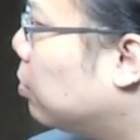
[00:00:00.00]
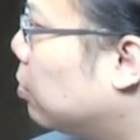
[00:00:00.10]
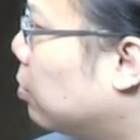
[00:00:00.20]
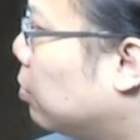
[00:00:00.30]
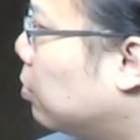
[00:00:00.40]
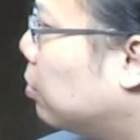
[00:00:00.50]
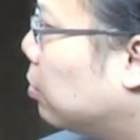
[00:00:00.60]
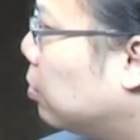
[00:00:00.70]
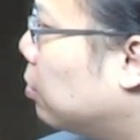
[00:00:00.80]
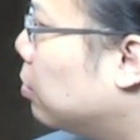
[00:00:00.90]

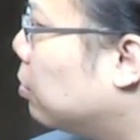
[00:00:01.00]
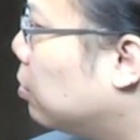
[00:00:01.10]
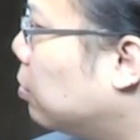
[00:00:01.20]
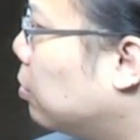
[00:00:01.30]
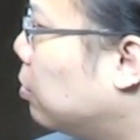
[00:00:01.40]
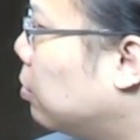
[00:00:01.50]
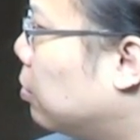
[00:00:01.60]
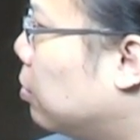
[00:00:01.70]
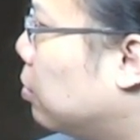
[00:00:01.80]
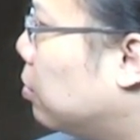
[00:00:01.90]

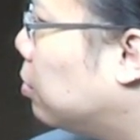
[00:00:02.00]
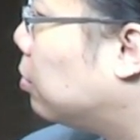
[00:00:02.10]
The person shown says nothing.